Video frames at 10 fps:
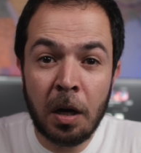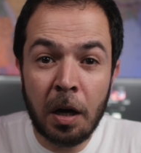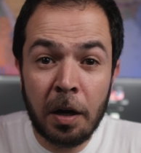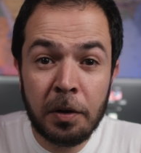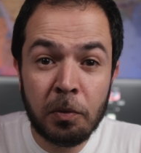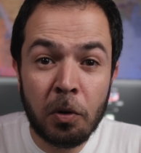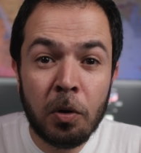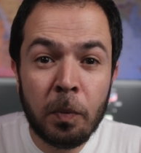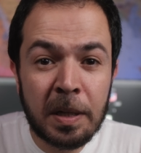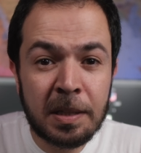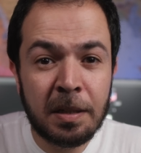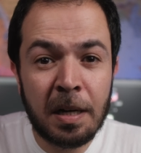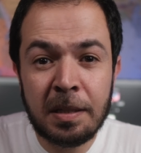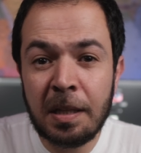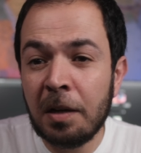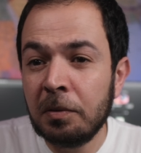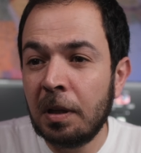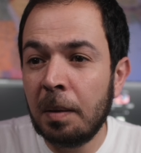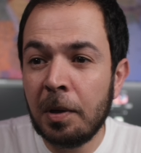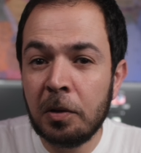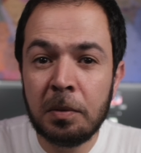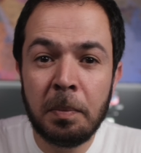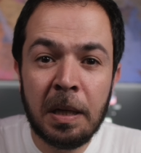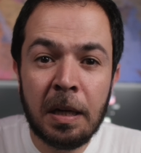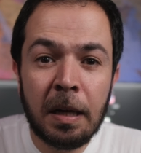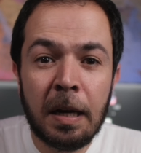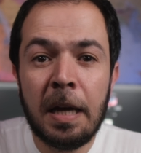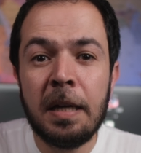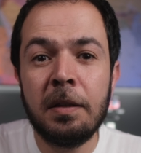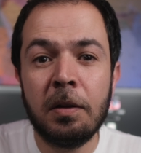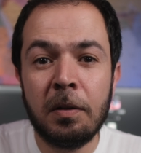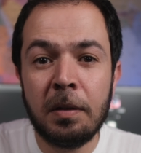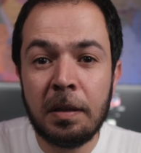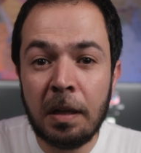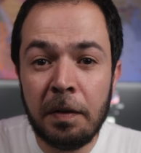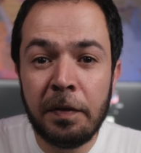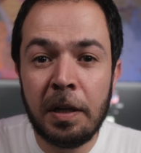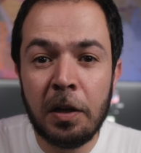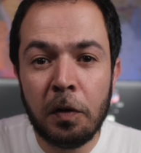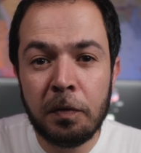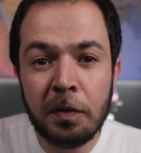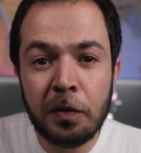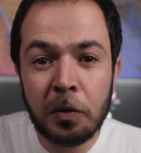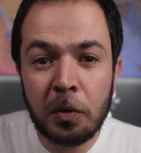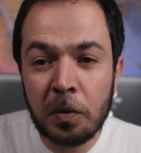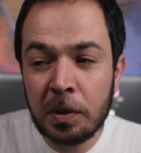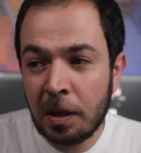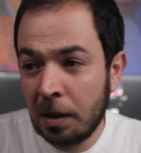Are you always stressed out about being late on the delivery of the photos?